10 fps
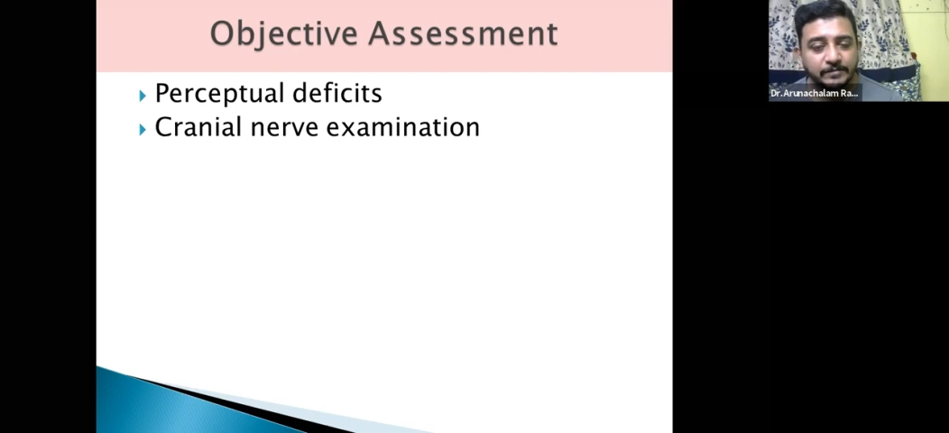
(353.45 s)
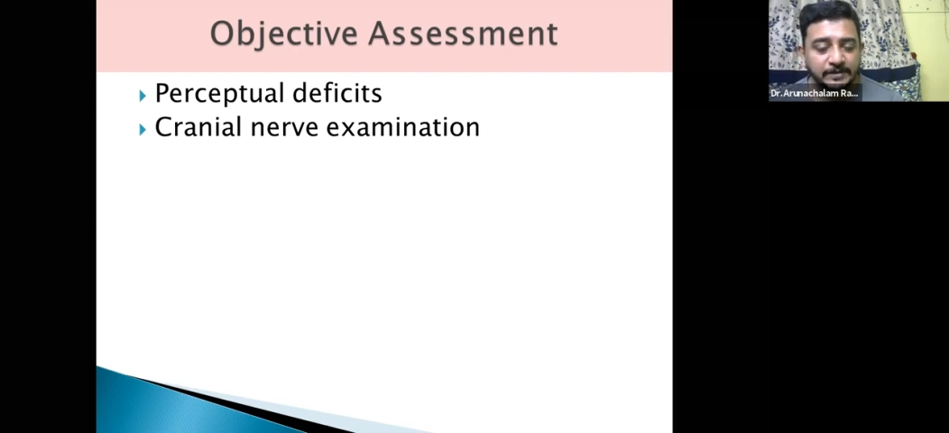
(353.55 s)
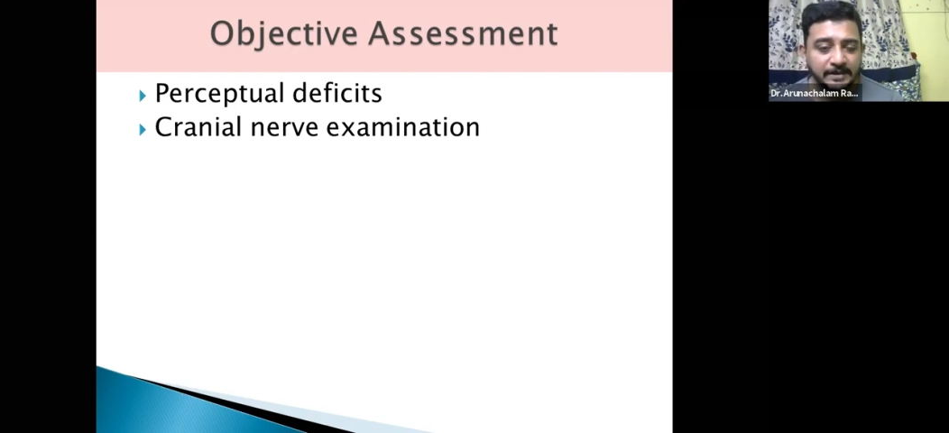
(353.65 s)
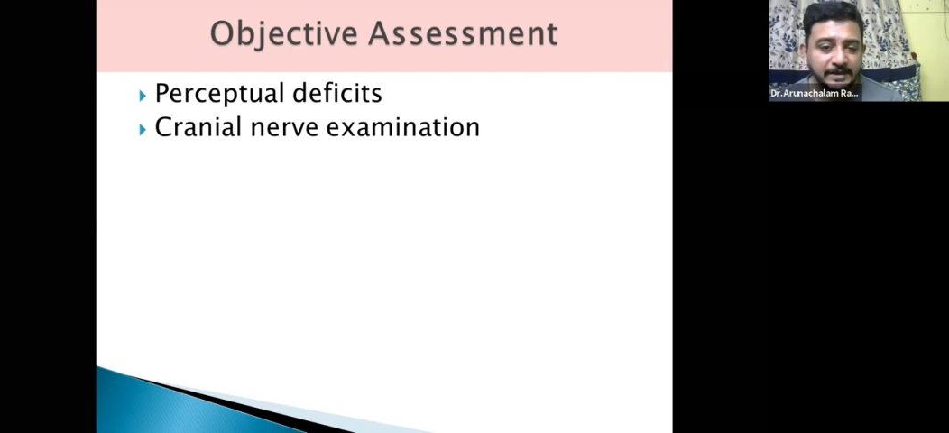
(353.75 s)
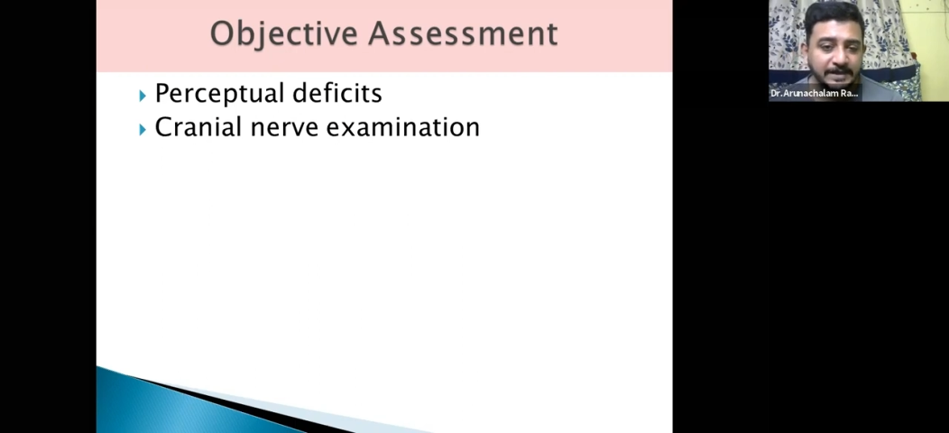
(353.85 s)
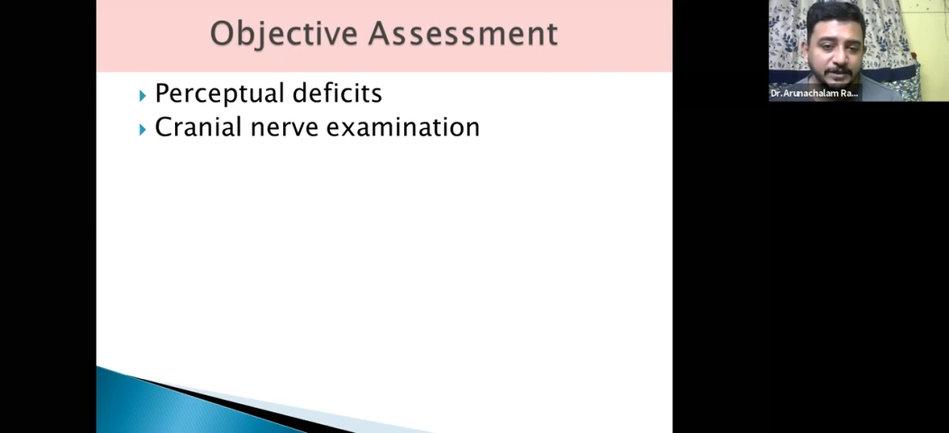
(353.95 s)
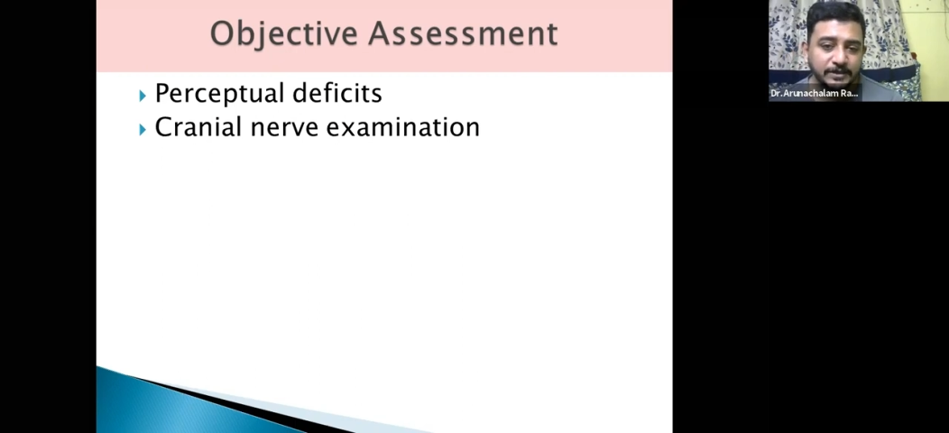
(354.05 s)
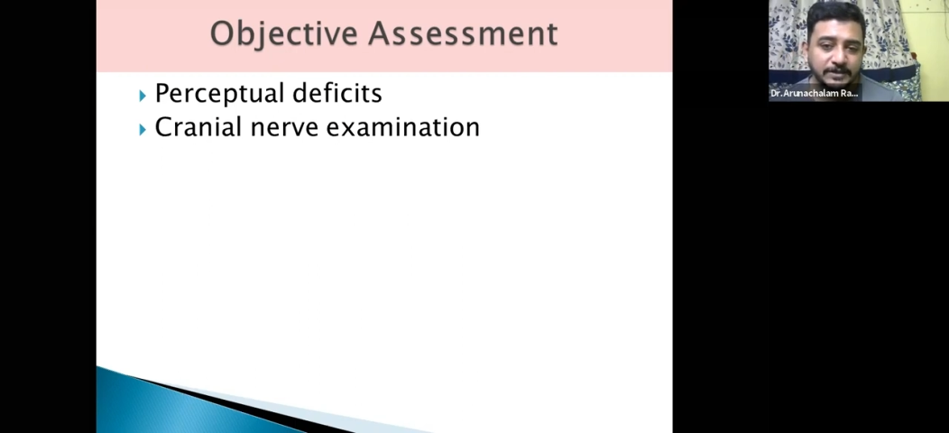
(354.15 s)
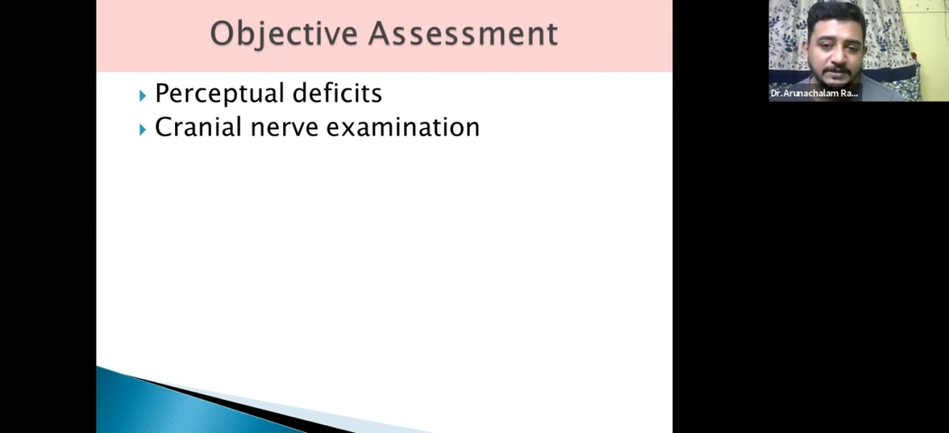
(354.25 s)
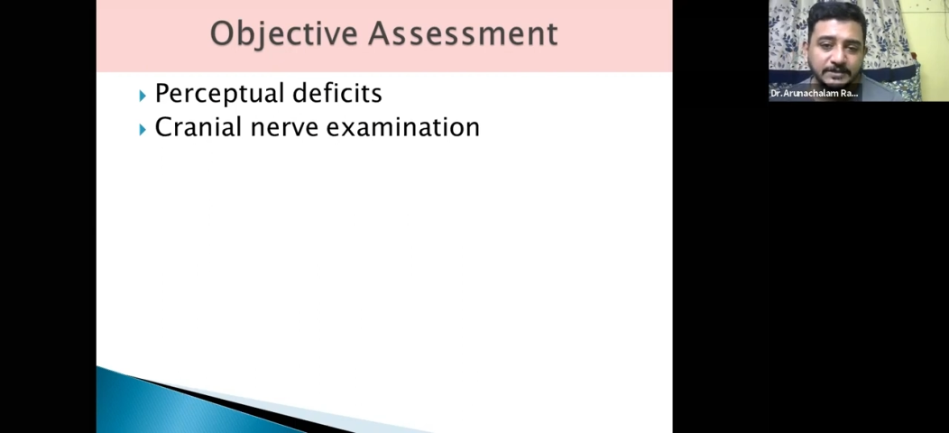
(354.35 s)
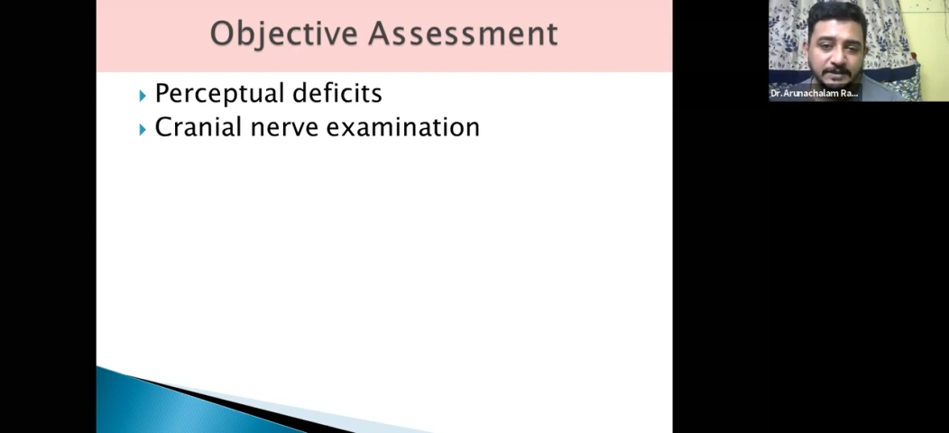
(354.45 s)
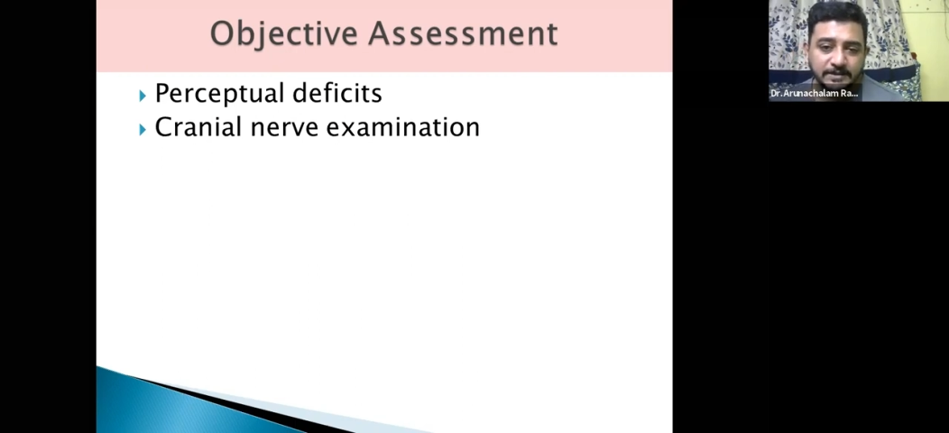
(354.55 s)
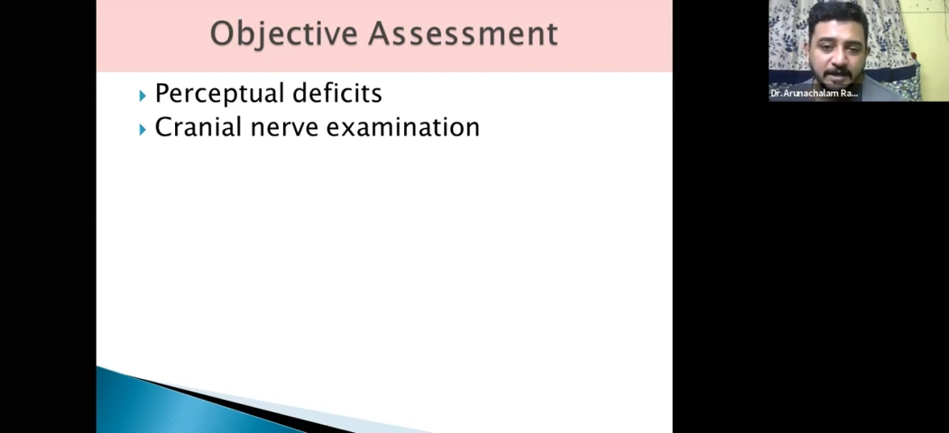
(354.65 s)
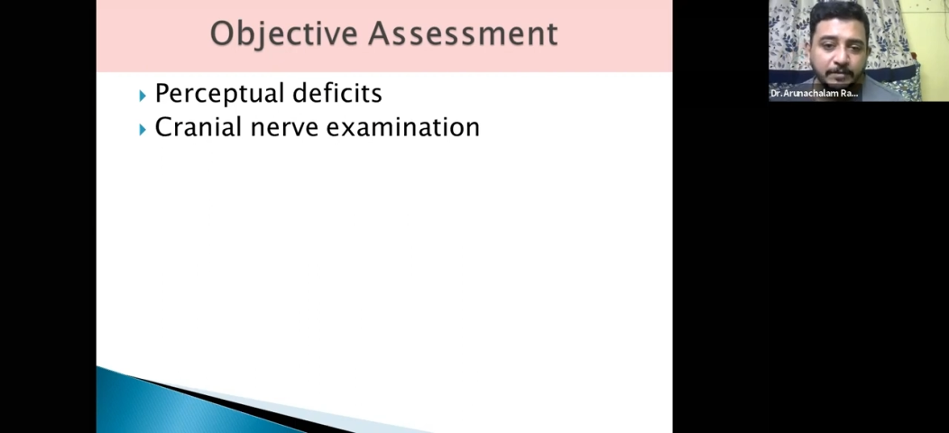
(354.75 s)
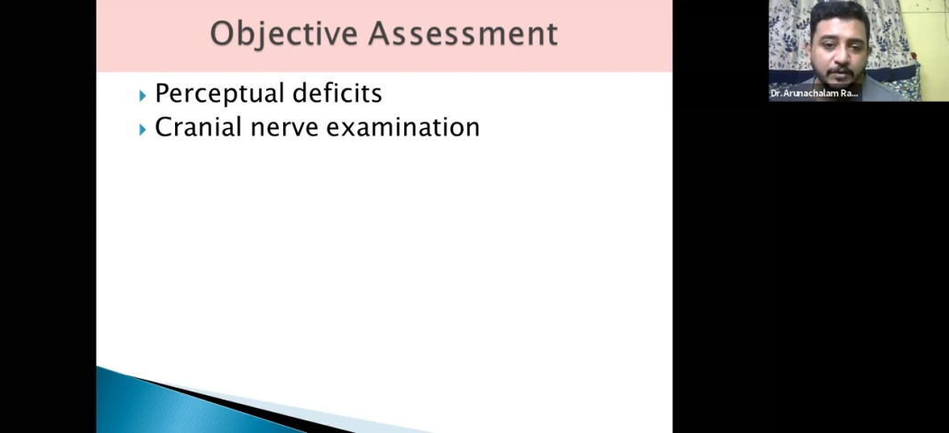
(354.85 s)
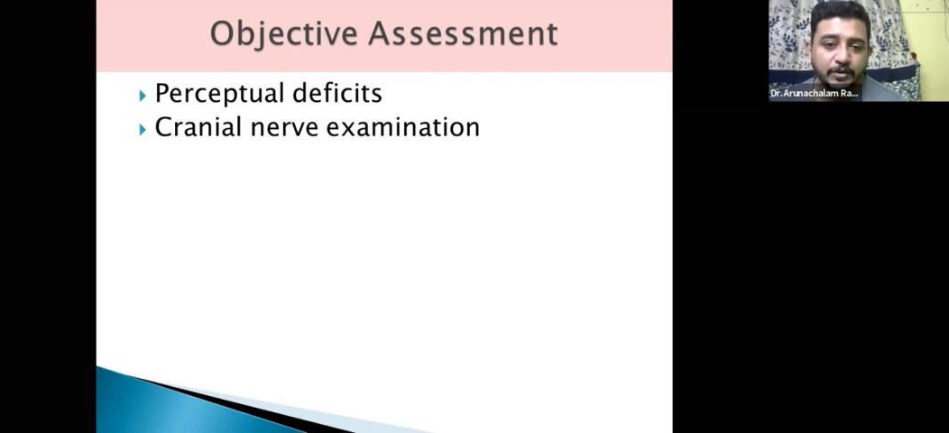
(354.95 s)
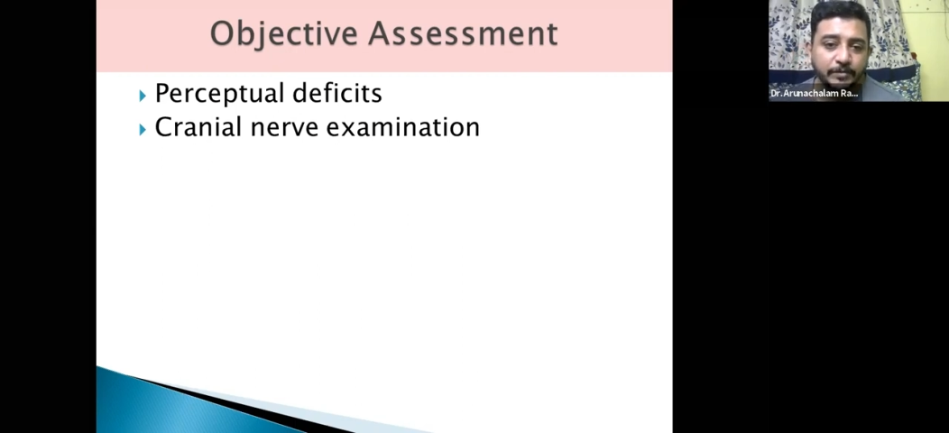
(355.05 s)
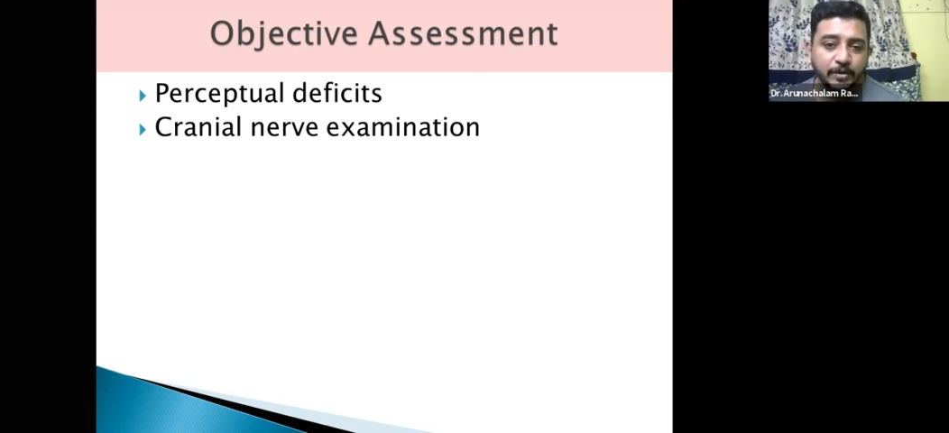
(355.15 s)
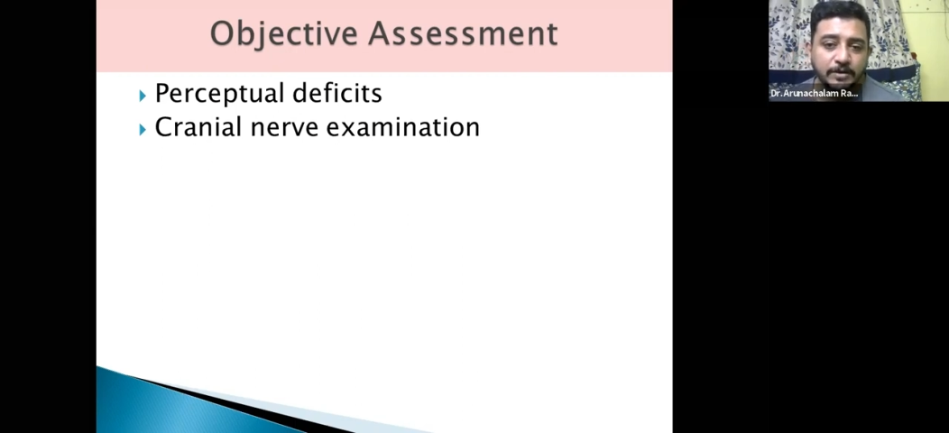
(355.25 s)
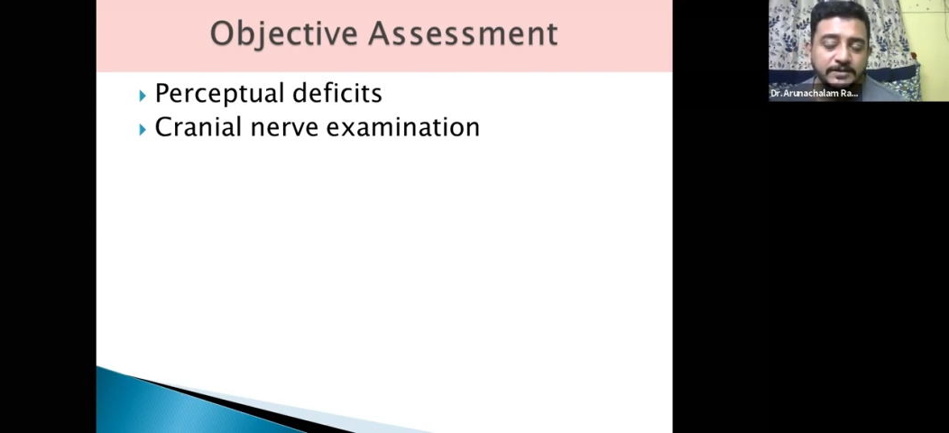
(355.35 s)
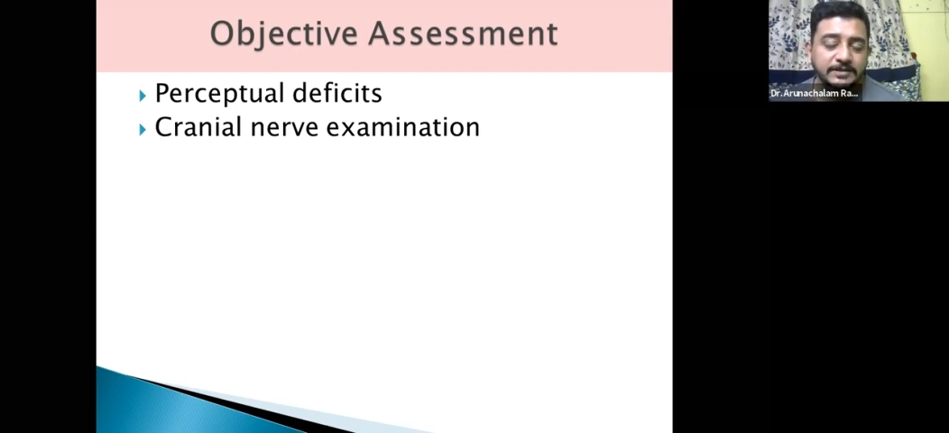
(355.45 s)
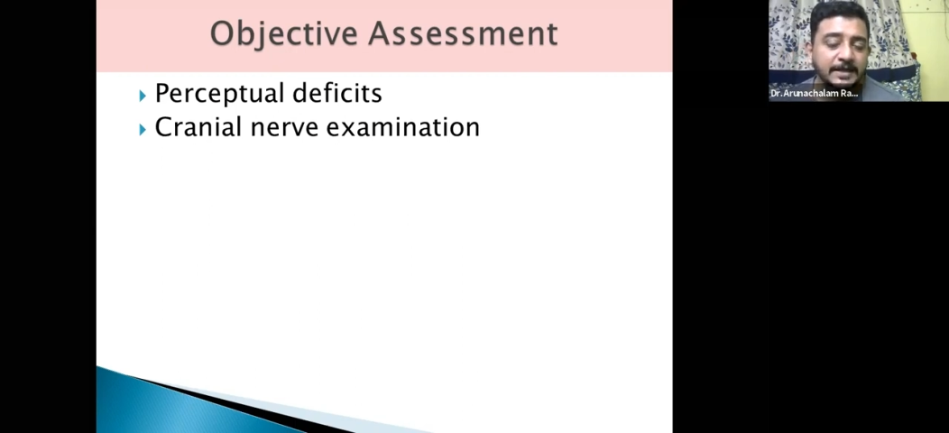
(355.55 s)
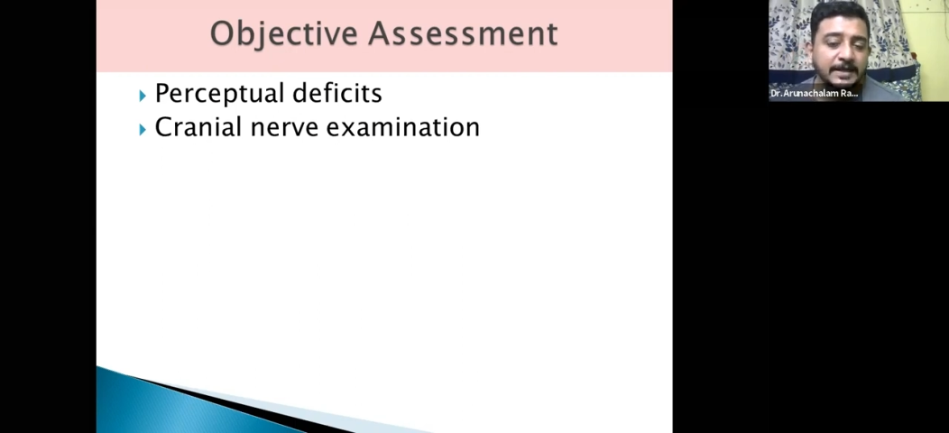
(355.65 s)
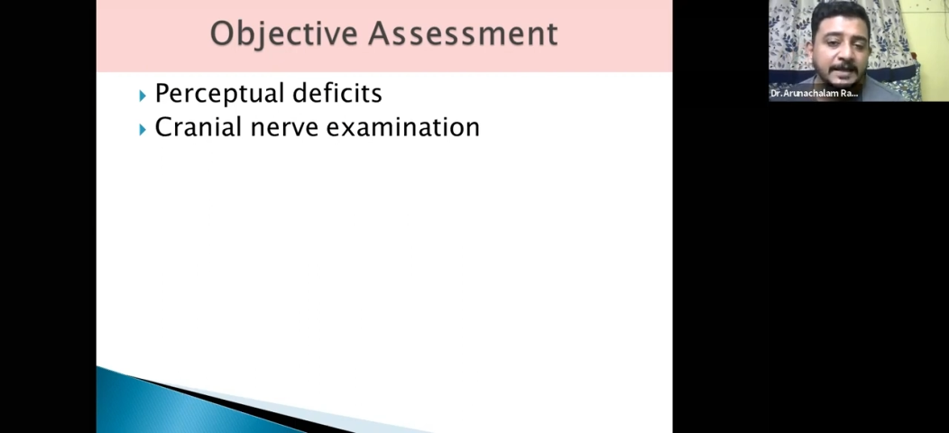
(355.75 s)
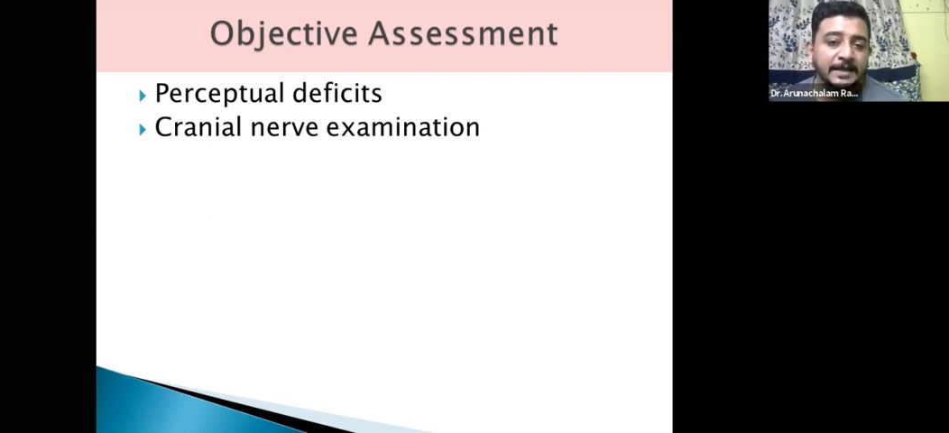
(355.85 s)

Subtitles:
lesion is just above the pons.